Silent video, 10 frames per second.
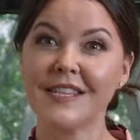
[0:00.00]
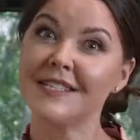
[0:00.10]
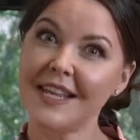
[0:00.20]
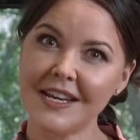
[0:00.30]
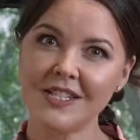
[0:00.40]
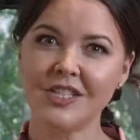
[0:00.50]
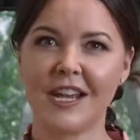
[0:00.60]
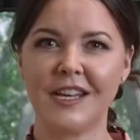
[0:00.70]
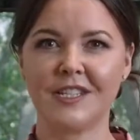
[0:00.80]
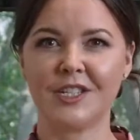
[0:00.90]
The second
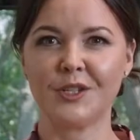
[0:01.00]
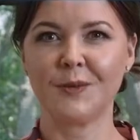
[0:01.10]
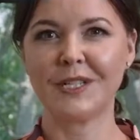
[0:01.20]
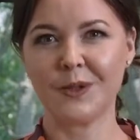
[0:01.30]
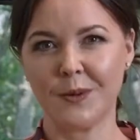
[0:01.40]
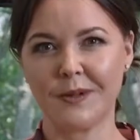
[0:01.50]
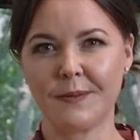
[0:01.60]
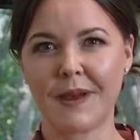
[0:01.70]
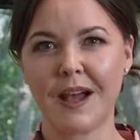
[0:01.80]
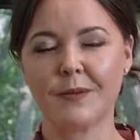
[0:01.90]
challenge we talked
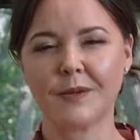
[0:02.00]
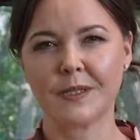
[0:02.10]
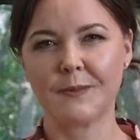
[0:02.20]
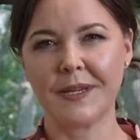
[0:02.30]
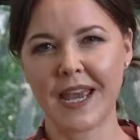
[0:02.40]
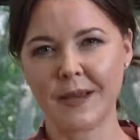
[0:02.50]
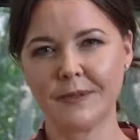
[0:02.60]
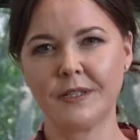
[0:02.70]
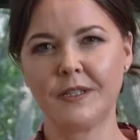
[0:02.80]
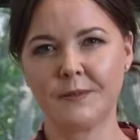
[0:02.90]
about was being
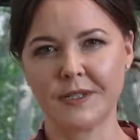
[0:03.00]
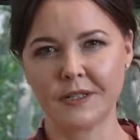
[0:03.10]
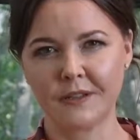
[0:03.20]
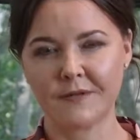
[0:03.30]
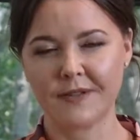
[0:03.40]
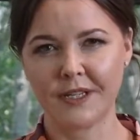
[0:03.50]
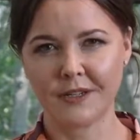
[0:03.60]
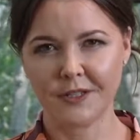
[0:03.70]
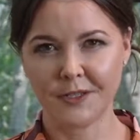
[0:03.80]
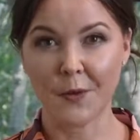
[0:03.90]
able to preserve
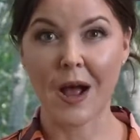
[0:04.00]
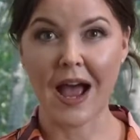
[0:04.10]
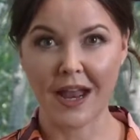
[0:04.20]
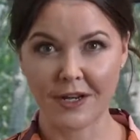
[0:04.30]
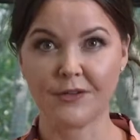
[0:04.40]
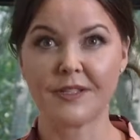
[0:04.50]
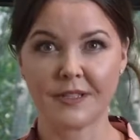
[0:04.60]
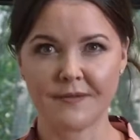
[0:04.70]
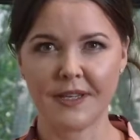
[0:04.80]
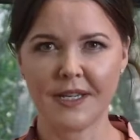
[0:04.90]
videos for
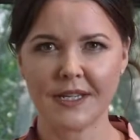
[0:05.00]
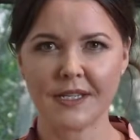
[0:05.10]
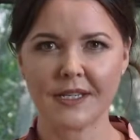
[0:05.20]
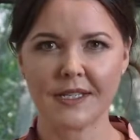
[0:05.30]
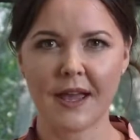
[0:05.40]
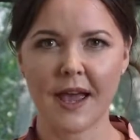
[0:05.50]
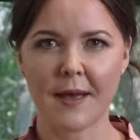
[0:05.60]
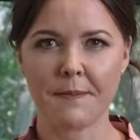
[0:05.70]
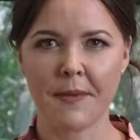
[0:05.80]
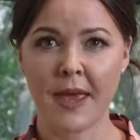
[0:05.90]
hundreds of years.
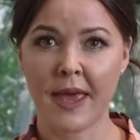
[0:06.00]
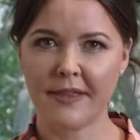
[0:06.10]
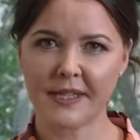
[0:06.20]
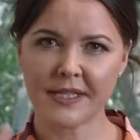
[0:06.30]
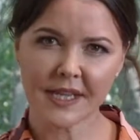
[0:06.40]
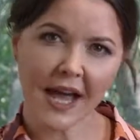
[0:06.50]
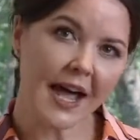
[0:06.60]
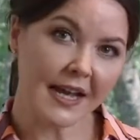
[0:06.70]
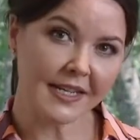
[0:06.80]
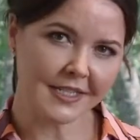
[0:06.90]
And this is a
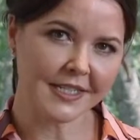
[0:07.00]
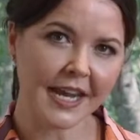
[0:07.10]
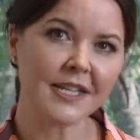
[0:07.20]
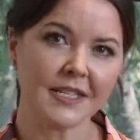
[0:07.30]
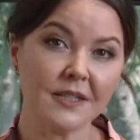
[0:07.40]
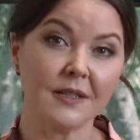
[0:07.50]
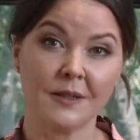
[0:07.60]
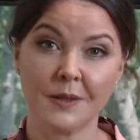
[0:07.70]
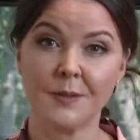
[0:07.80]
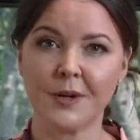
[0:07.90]
highly
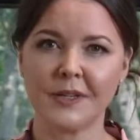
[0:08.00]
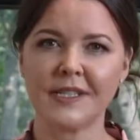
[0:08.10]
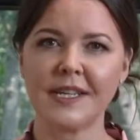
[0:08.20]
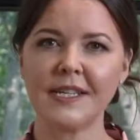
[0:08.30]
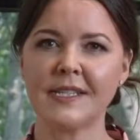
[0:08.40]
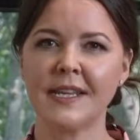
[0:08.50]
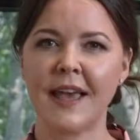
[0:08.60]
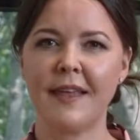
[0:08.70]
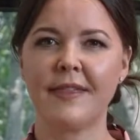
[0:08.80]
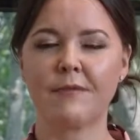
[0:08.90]
technical process
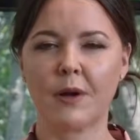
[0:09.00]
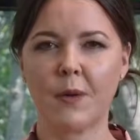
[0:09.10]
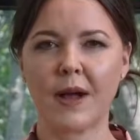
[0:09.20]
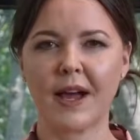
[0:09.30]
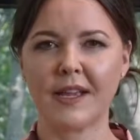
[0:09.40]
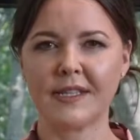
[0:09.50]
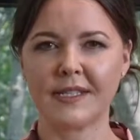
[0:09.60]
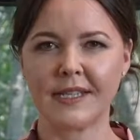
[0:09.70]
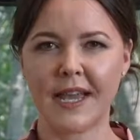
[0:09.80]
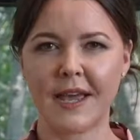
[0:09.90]
that
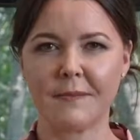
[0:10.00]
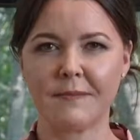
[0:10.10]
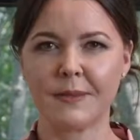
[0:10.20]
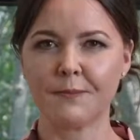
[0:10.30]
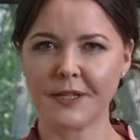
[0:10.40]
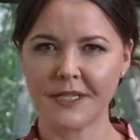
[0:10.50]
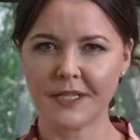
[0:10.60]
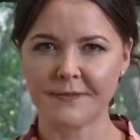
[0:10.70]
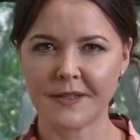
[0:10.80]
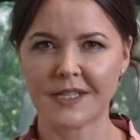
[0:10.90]
requires some pretty
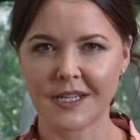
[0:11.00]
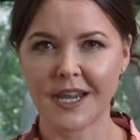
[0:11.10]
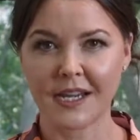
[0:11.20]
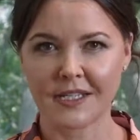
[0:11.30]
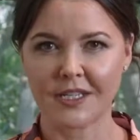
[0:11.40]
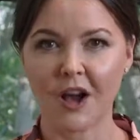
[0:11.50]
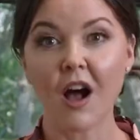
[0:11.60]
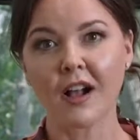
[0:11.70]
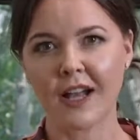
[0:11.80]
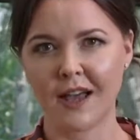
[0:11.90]
sophisticated
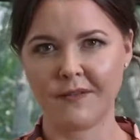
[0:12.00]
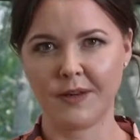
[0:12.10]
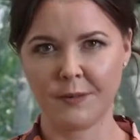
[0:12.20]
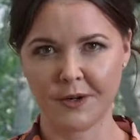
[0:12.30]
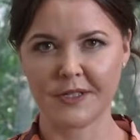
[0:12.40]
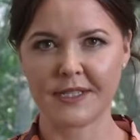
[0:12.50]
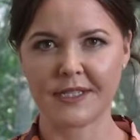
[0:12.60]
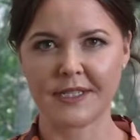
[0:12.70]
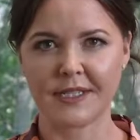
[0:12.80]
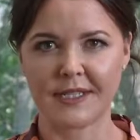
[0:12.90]
archiving
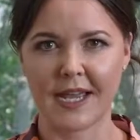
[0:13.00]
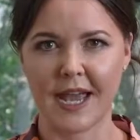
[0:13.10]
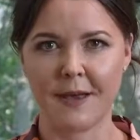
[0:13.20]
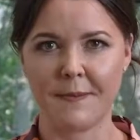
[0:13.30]
processes,